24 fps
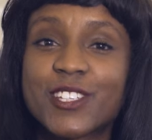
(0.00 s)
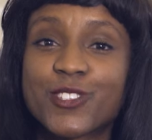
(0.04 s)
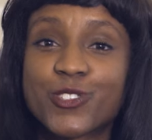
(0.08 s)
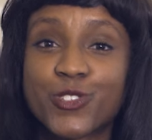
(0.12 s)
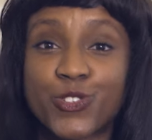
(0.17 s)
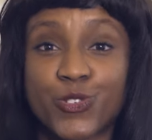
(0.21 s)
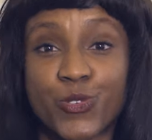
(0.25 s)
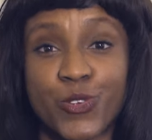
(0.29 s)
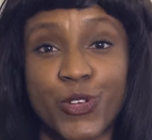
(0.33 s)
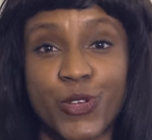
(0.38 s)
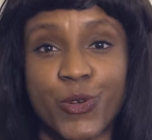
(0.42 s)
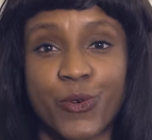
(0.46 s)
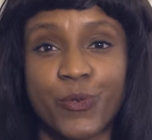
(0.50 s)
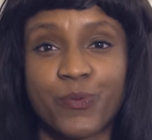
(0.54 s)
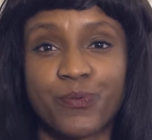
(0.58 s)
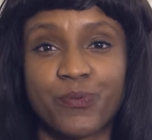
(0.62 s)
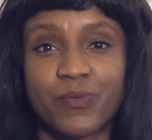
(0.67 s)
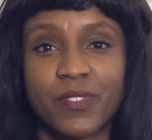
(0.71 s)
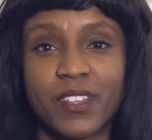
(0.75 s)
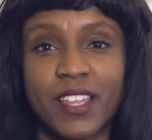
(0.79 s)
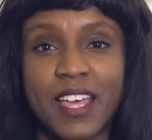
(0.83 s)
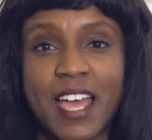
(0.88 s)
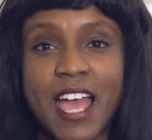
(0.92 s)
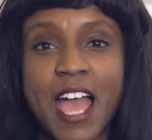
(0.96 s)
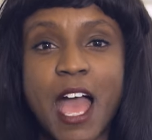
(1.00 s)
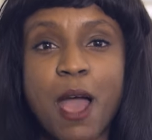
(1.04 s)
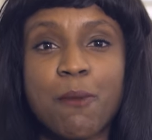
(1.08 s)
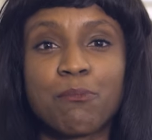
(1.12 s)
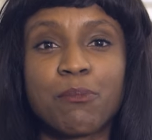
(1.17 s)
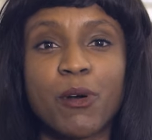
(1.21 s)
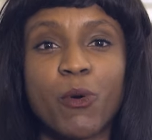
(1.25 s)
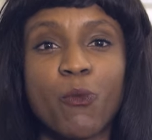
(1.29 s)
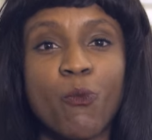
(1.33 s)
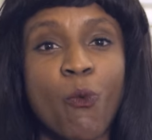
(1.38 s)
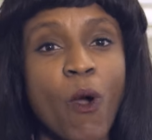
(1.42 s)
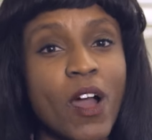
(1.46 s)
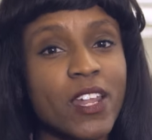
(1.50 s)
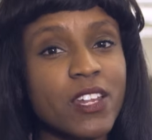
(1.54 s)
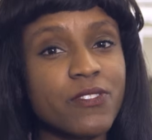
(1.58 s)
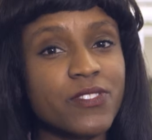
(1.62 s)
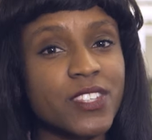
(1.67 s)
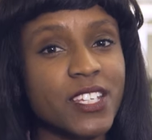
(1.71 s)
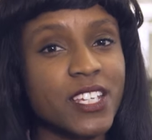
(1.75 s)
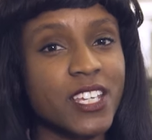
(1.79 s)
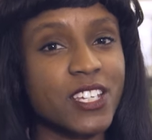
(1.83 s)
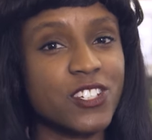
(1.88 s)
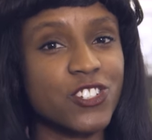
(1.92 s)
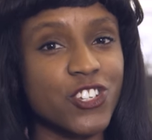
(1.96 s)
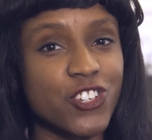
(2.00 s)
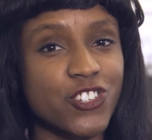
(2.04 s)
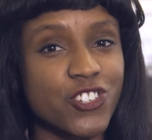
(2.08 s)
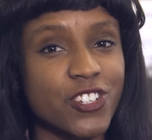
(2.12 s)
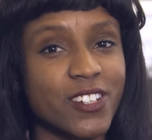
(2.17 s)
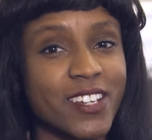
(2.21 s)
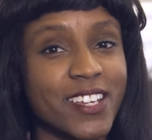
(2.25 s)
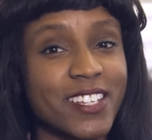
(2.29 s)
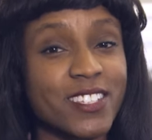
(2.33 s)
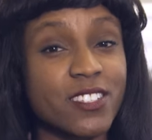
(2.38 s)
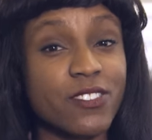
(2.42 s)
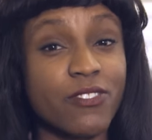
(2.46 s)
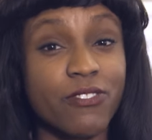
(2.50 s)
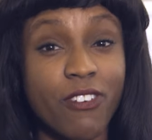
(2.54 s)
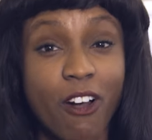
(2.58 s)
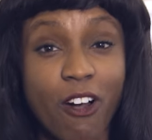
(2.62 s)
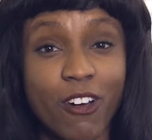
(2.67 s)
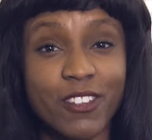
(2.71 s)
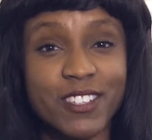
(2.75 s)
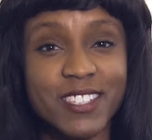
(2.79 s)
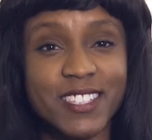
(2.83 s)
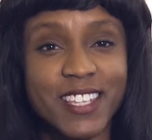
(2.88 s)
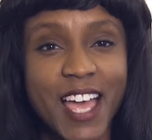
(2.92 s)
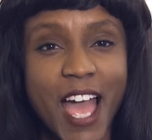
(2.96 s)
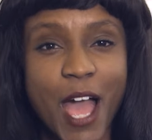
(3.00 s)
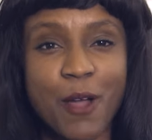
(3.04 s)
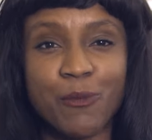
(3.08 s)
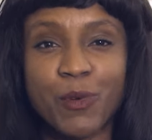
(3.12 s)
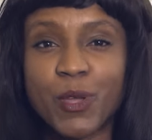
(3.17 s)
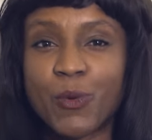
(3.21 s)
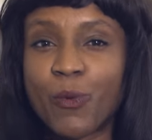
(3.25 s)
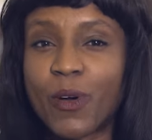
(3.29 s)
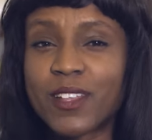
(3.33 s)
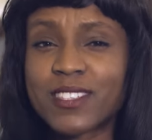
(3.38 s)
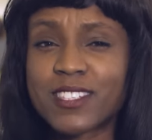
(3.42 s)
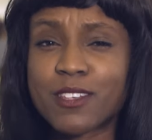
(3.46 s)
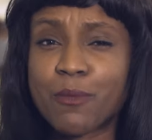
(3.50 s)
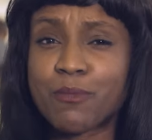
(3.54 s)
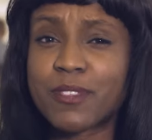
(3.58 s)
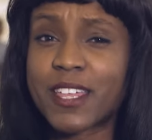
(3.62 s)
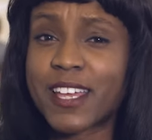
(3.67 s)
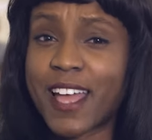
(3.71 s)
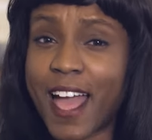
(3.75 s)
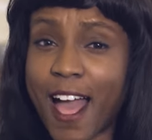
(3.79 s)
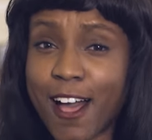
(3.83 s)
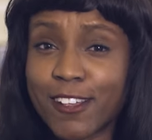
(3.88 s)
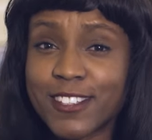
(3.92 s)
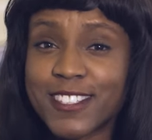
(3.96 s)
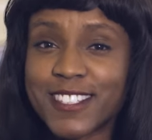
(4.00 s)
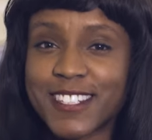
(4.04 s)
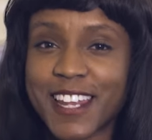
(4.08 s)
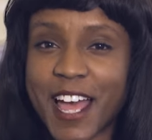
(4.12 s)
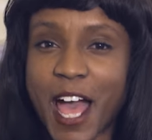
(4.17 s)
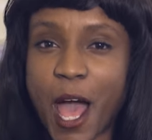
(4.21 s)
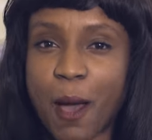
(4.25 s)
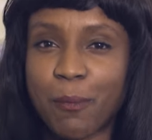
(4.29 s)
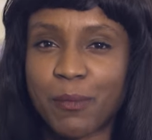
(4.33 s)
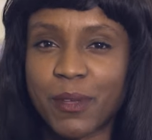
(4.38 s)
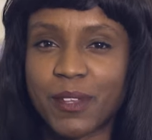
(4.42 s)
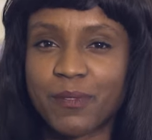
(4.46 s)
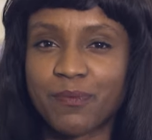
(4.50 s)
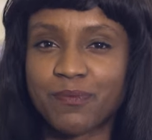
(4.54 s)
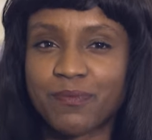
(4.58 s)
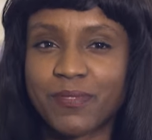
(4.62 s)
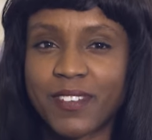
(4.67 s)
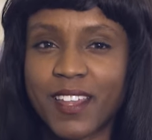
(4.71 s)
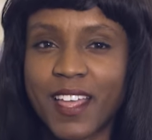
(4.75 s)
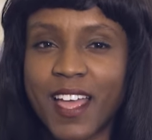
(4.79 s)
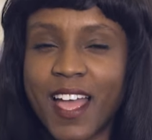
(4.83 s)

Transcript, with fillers: is true. But what if the condition is false and we want something else to happen?